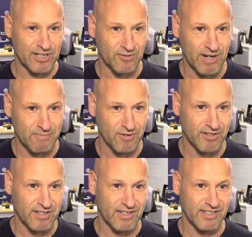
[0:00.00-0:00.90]
swap
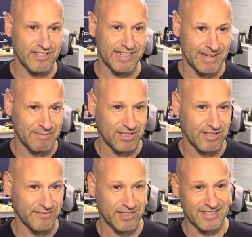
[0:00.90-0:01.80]
protocols, naming
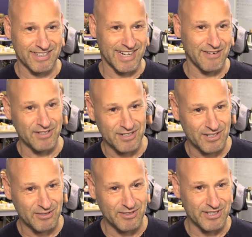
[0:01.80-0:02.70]
services,
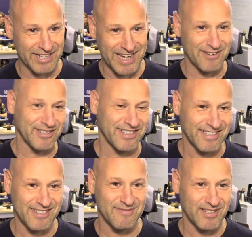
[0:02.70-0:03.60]
governance tools, accounting
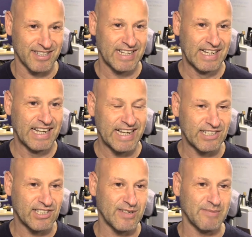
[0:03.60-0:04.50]
systems,
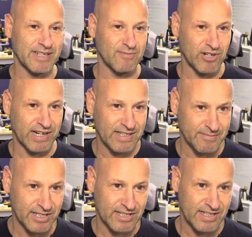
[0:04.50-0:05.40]
and so many more
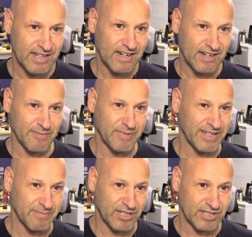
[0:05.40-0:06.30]
elements are
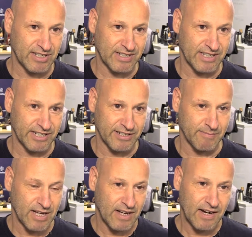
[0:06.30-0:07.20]
being built on
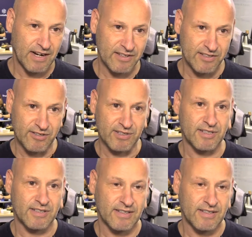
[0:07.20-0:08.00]
Ethereum. All of those